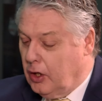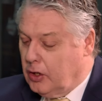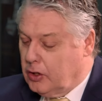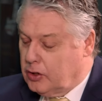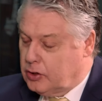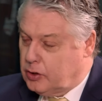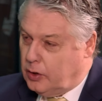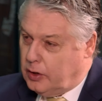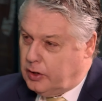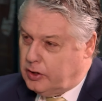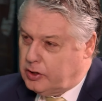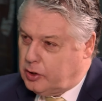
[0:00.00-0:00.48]

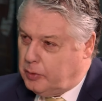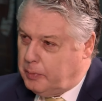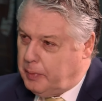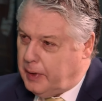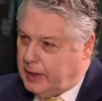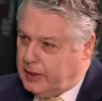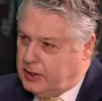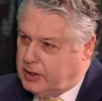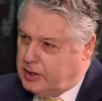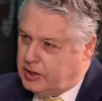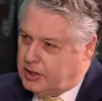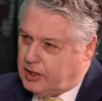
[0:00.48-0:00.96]
So let's go
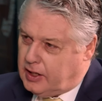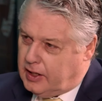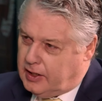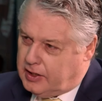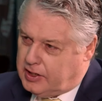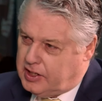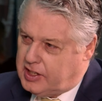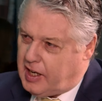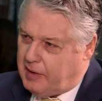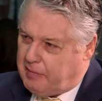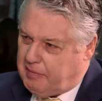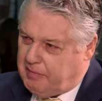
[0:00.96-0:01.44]
back just a
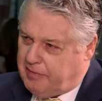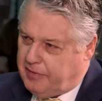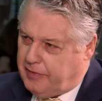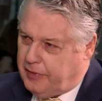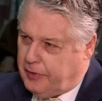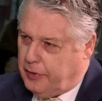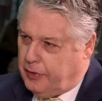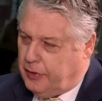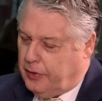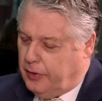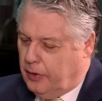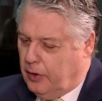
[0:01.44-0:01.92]
step
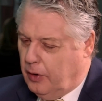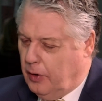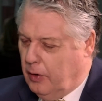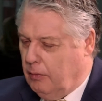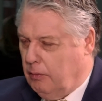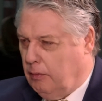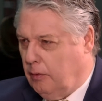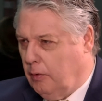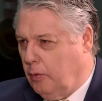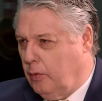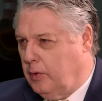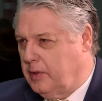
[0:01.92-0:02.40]
further.
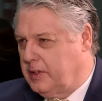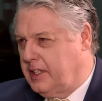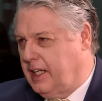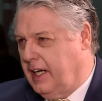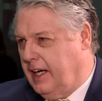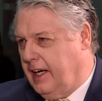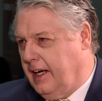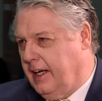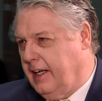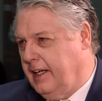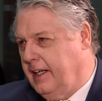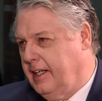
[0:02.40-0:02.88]
What was
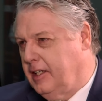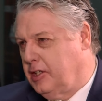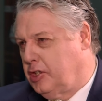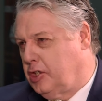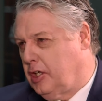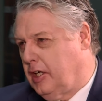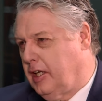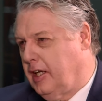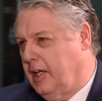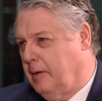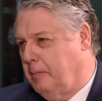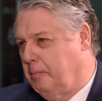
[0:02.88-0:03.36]
it
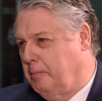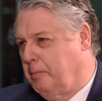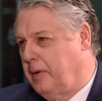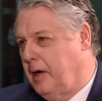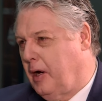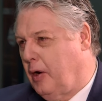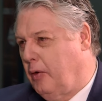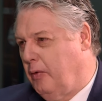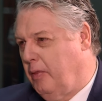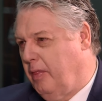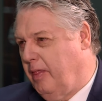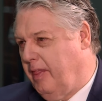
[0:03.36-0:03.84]
initially
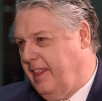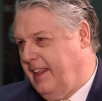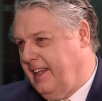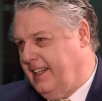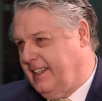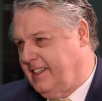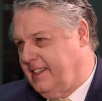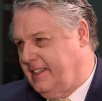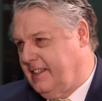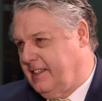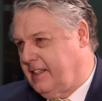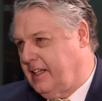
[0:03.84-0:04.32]
about
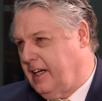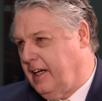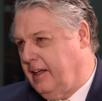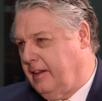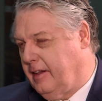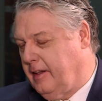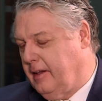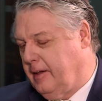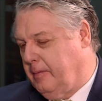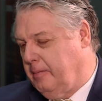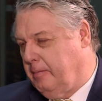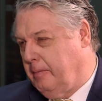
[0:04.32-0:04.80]
this
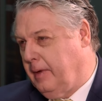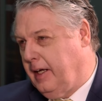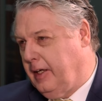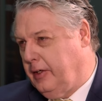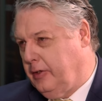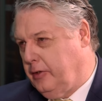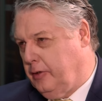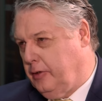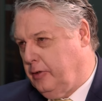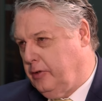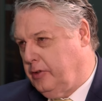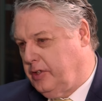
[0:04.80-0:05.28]
site that
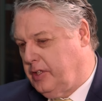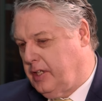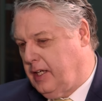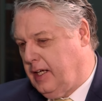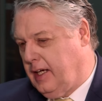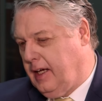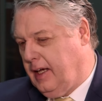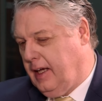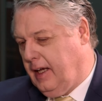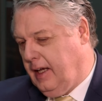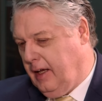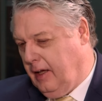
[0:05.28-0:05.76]
made you
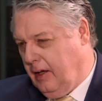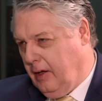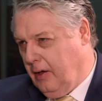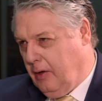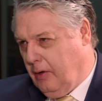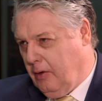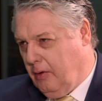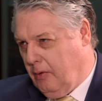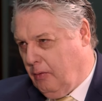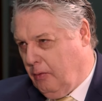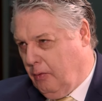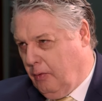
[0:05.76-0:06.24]
say,
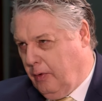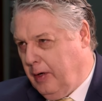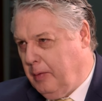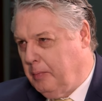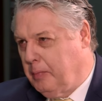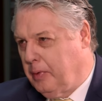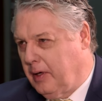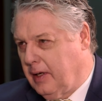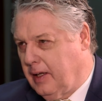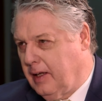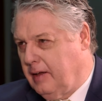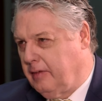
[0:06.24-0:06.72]
we
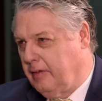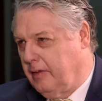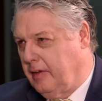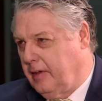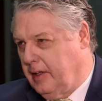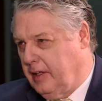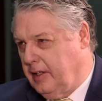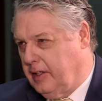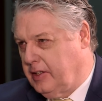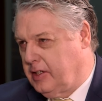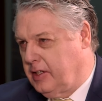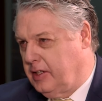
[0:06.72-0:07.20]
believe that
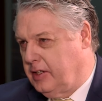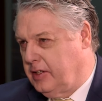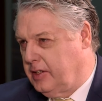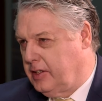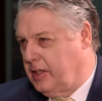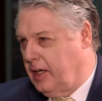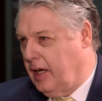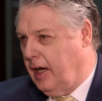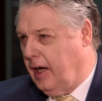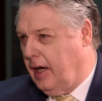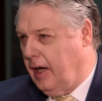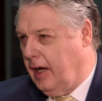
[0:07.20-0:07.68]
this
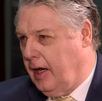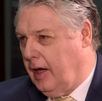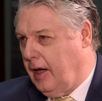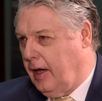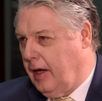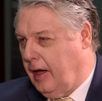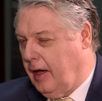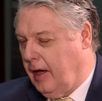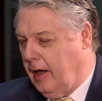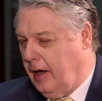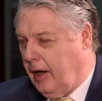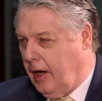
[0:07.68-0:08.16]
is
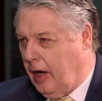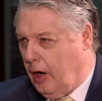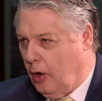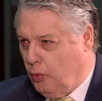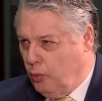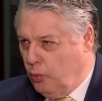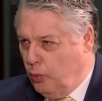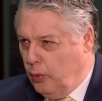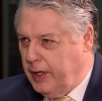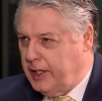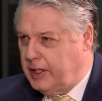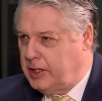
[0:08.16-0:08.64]
a
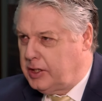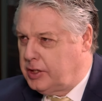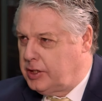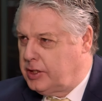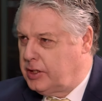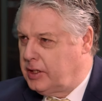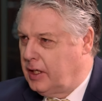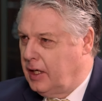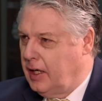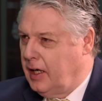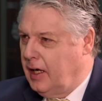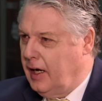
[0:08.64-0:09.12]

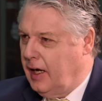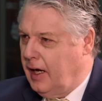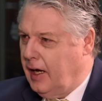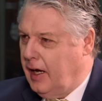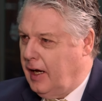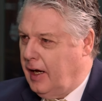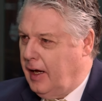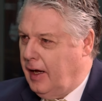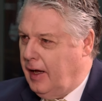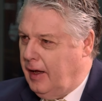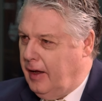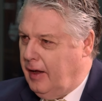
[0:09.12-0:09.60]
rich
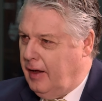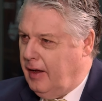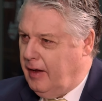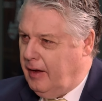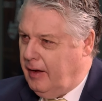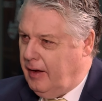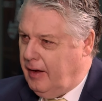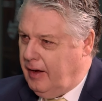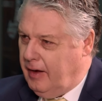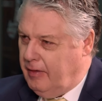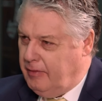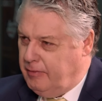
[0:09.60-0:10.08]

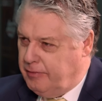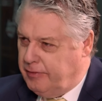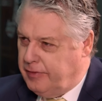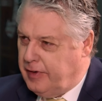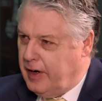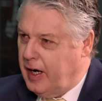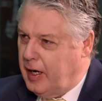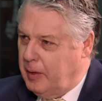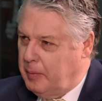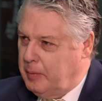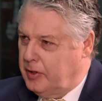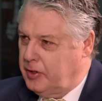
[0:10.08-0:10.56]

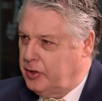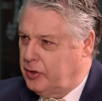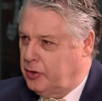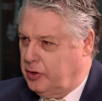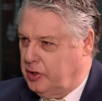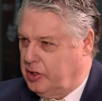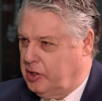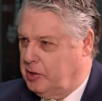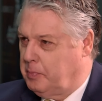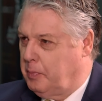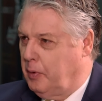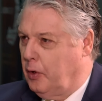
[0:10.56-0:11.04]
environment to
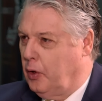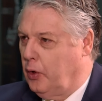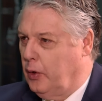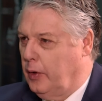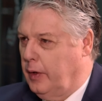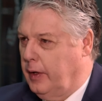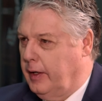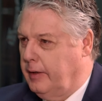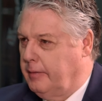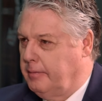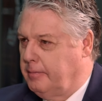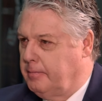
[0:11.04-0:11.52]

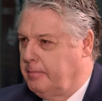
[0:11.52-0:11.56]
explore in?